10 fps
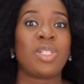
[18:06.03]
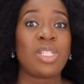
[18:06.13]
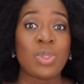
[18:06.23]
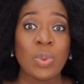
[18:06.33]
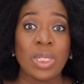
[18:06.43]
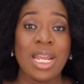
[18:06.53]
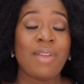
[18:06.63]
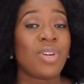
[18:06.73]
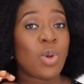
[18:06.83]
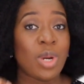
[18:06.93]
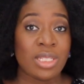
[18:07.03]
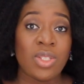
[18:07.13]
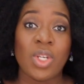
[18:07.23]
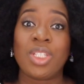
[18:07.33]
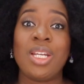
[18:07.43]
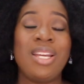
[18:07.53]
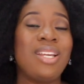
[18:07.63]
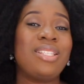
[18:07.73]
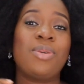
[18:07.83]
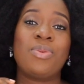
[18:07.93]
But this one, every question
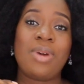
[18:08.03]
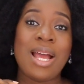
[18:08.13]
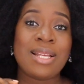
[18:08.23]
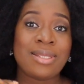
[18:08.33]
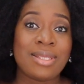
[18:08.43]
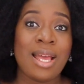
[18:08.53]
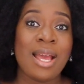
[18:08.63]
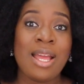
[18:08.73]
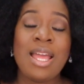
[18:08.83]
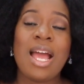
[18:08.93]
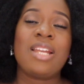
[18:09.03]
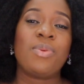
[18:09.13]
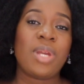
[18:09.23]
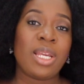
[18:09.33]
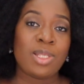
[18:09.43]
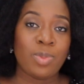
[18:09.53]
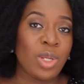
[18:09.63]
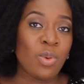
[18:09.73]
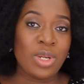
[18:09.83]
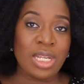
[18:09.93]
they will answer, and they will
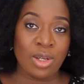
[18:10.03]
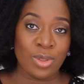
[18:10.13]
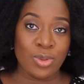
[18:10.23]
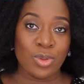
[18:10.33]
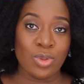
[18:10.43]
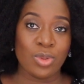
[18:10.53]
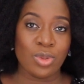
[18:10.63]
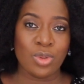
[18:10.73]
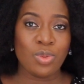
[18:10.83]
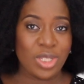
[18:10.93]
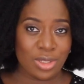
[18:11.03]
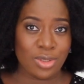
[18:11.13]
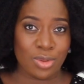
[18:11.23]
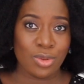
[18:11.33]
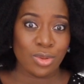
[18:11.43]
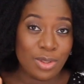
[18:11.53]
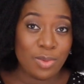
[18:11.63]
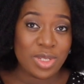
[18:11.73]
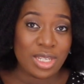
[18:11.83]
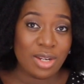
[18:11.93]
explain what they're going to do to you, which is good.
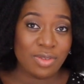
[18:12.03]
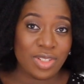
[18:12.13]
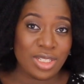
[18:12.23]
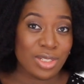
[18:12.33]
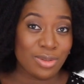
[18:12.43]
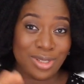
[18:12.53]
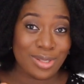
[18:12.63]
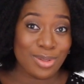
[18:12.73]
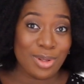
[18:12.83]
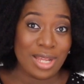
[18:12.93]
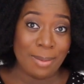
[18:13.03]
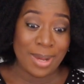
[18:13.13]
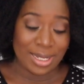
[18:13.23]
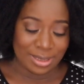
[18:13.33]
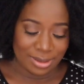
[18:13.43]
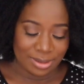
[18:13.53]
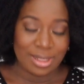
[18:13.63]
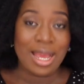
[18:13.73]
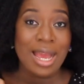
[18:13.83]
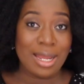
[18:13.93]
Don't be scared of the needle, it's not that bad.
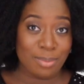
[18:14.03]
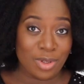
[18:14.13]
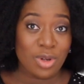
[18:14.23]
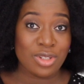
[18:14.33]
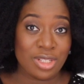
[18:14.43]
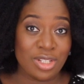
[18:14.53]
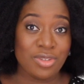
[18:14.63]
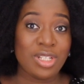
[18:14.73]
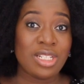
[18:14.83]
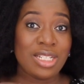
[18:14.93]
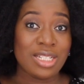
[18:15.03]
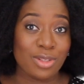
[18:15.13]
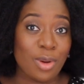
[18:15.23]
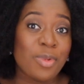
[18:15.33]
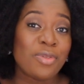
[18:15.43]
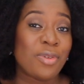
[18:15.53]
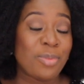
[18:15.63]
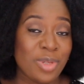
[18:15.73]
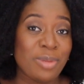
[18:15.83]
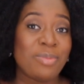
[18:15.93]
And considering it's coming
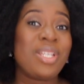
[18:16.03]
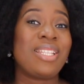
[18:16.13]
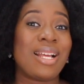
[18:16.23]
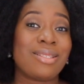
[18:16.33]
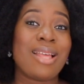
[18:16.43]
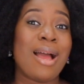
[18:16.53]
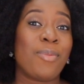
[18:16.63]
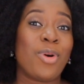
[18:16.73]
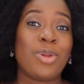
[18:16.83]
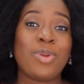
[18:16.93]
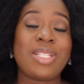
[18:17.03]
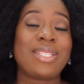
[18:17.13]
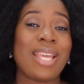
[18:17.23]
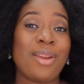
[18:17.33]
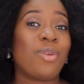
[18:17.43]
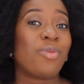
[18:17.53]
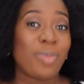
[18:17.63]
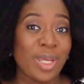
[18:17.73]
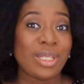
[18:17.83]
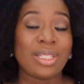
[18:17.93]
from me that I'm always scared
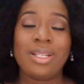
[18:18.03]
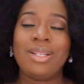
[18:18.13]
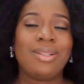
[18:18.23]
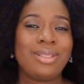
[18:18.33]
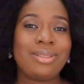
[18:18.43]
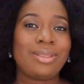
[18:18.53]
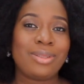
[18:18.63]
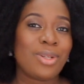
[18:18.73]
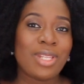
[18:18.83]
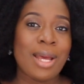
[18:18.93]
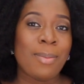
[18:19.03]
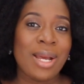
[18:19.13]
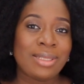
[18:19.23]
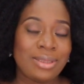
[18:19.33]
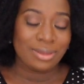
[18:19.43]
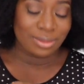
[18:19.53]
of pain, it is not that bad.